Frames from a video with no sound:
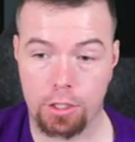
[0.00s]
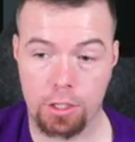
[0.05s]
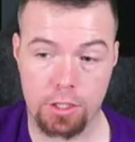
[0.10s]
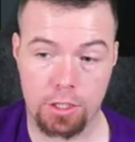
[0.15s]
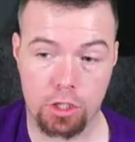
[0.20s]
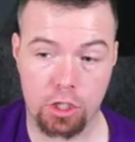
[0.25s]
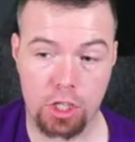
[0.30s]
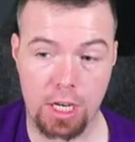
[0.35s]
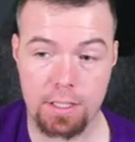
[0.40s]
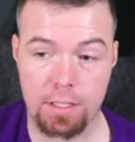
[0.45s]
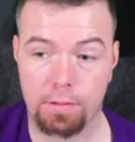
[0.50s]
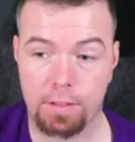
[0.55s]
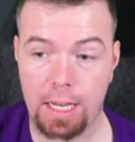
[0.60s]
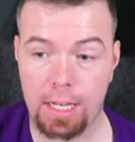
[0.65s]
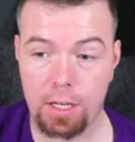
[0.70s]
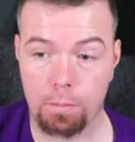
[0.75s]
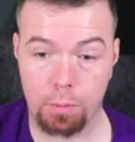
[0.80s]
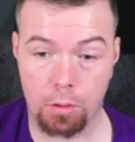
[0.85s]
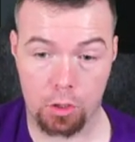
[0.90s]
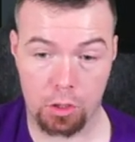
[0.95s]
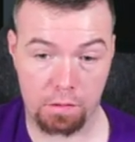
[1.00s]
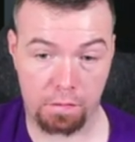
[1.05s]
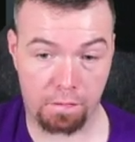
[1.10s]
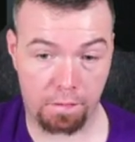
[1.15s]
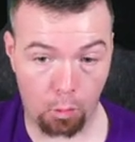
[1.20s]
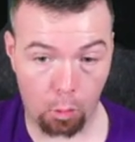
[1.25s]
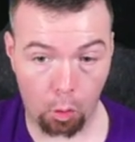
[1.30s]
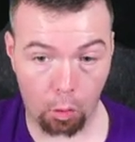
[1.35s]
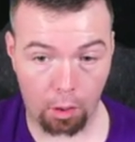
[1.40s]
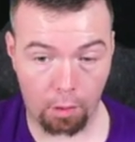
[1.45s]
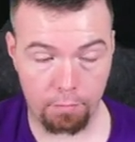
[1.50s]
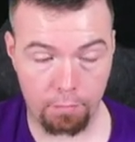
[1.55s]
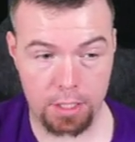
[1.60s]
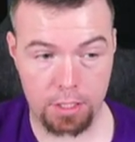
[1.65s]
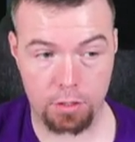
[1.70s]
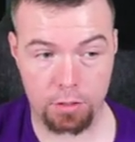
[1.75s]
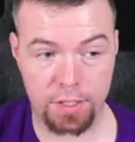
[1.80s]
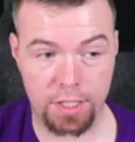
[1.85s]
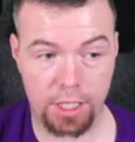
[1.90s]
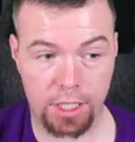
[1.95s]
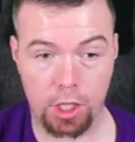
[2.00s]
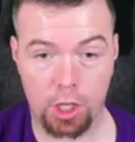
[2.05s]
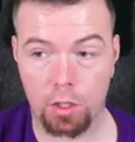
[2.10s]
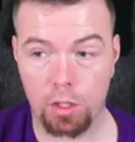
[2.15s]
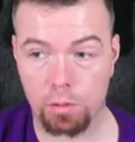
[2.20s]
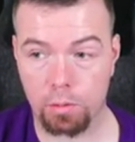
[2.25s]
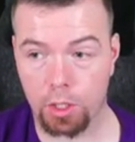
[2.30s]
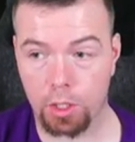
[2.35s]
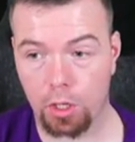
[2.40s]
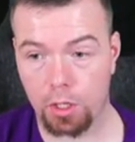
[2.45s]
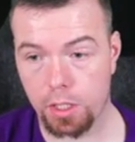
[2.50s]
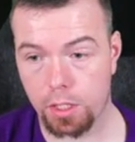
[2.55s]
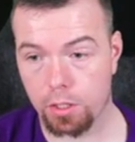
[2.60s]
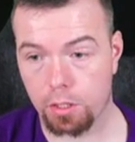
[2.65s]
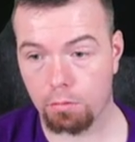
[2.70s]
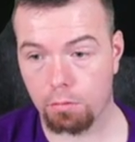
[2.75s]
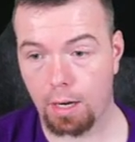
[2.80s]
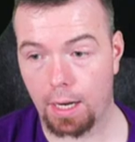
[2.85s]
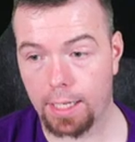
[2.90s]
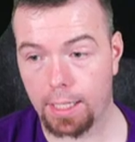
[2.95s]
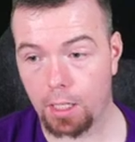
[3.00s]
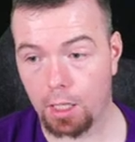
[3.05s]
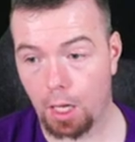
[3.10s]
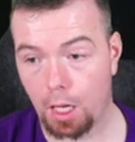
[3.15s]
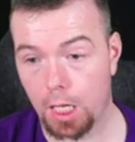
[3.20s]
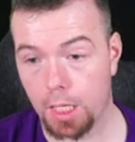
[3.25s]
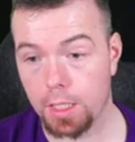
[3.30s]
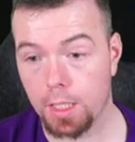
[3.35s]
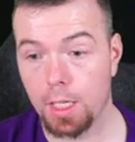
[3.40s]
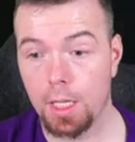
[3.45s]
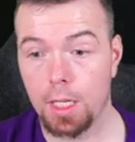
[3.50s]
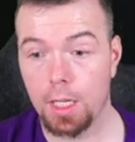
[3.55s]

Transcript: there's a chance of getting a plus four on this, so you can go to a ninety-two rated card.